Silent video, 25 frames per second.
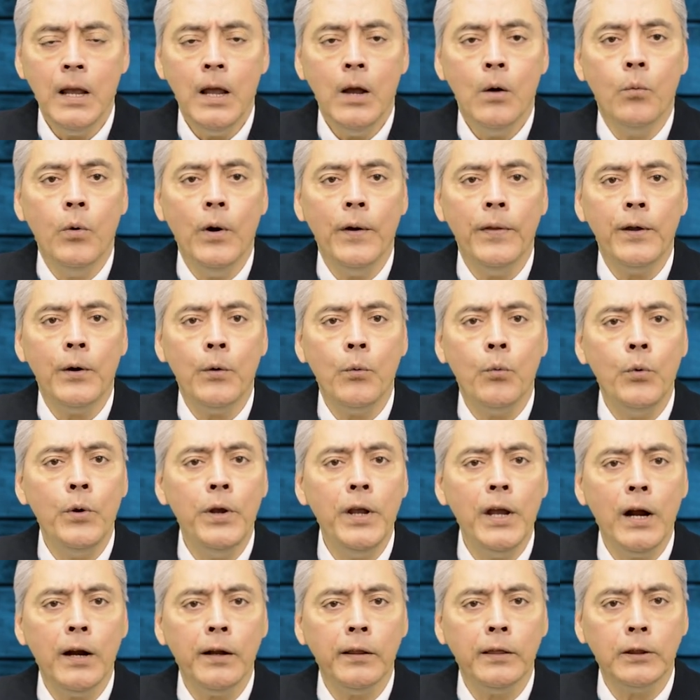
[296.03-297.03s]
Whether
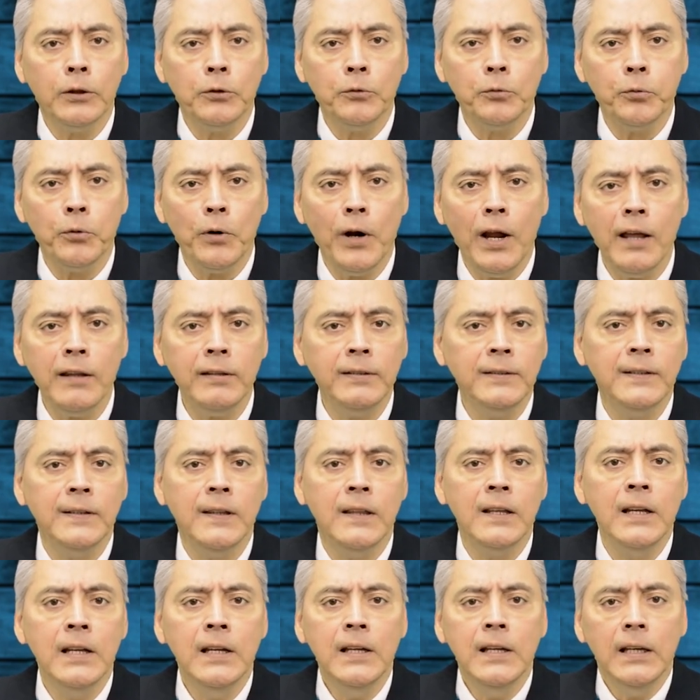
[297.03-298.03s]
we are
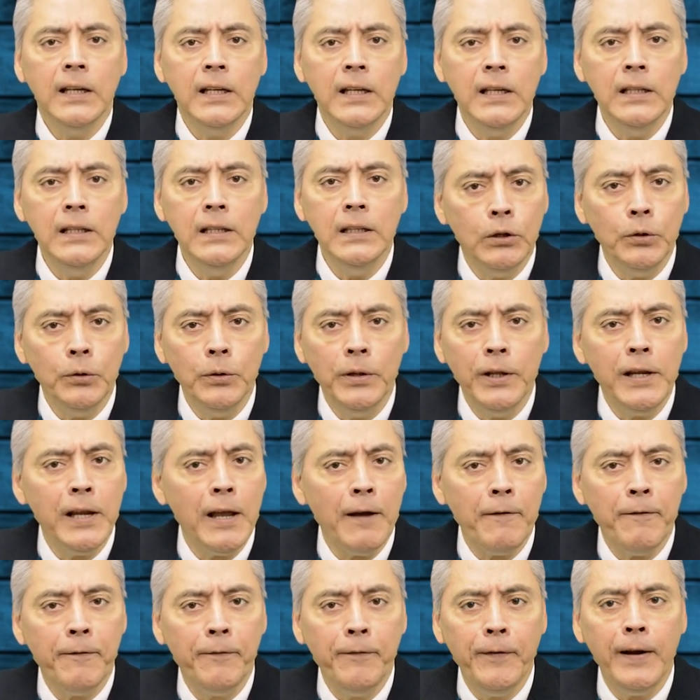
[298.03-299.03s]
trust into the
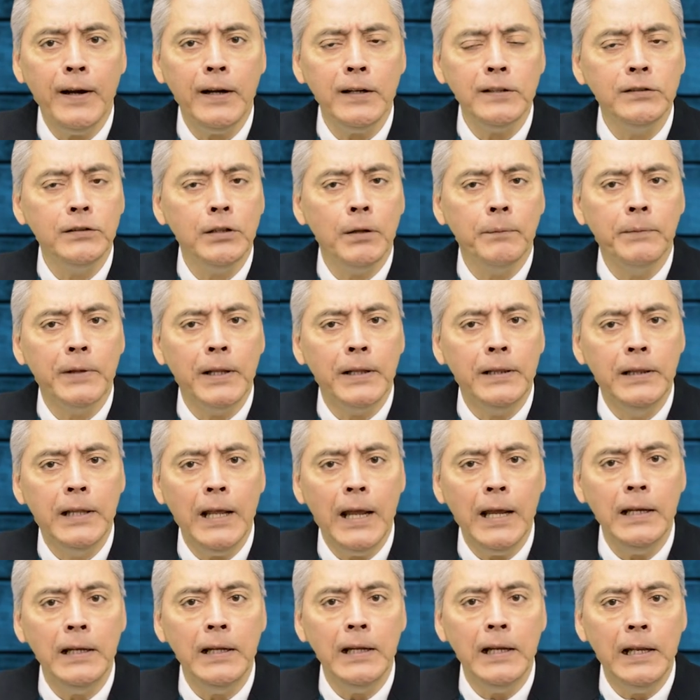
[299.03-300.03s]
affairs of the
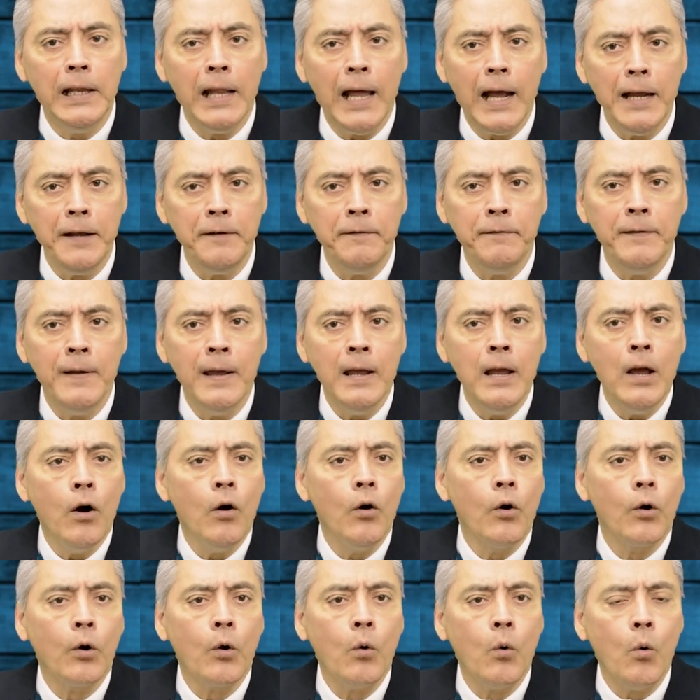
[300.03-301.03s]
daily life
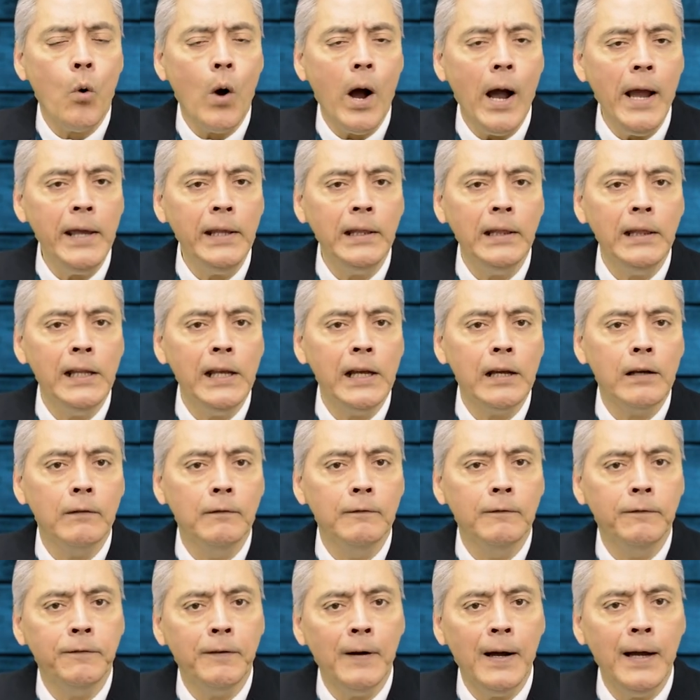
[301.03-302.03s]
or quietly
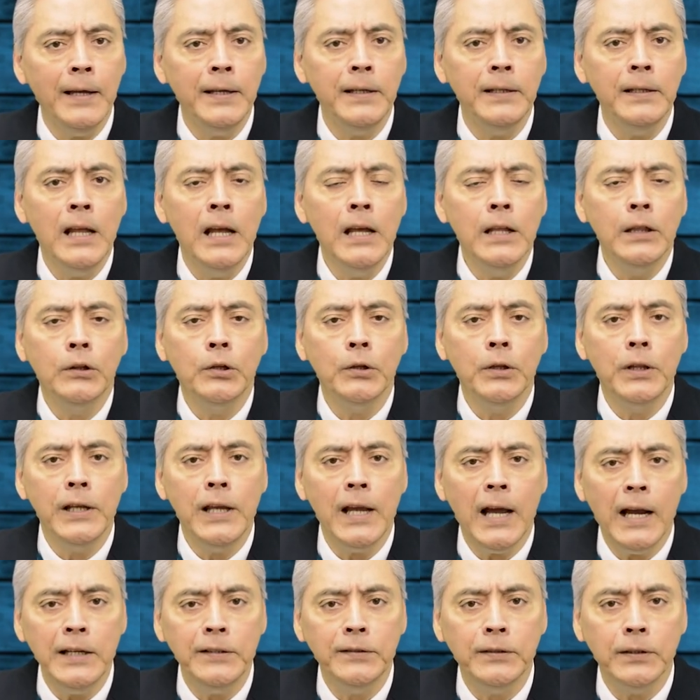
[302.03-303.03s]
confined to
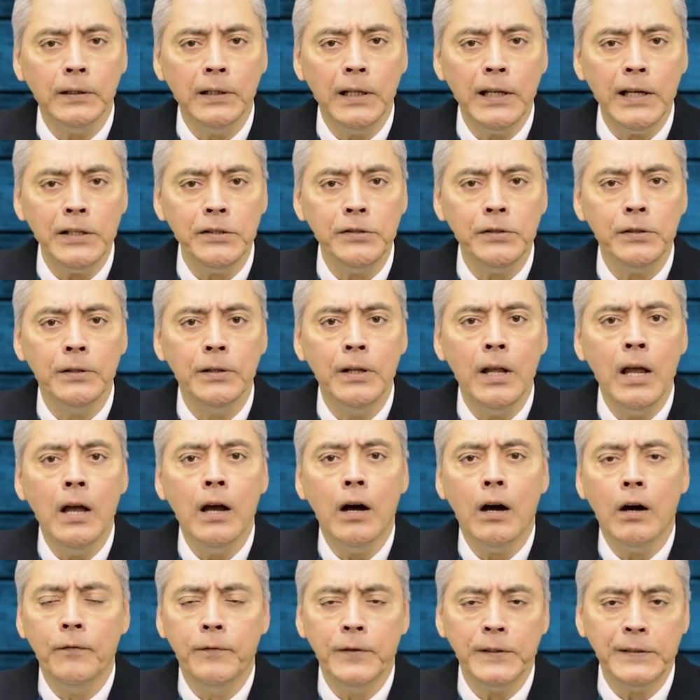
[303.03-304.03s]
the isolation
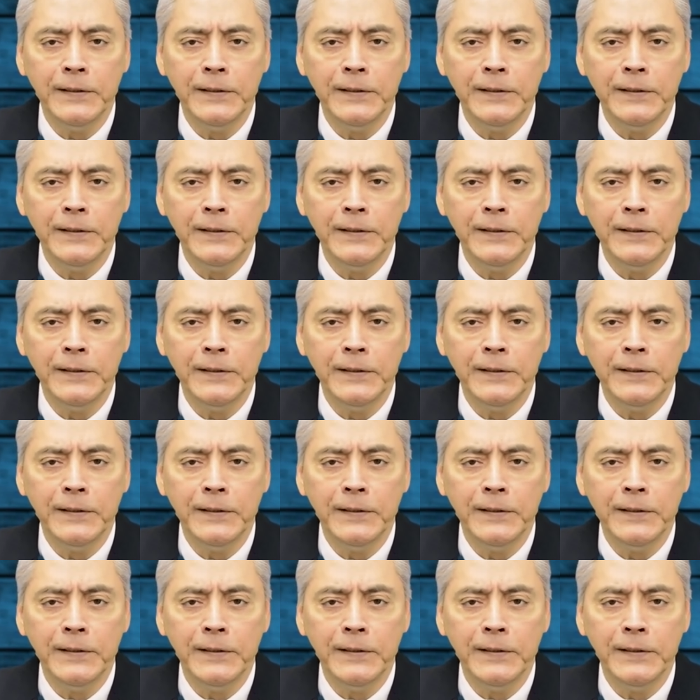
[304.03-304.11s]
of a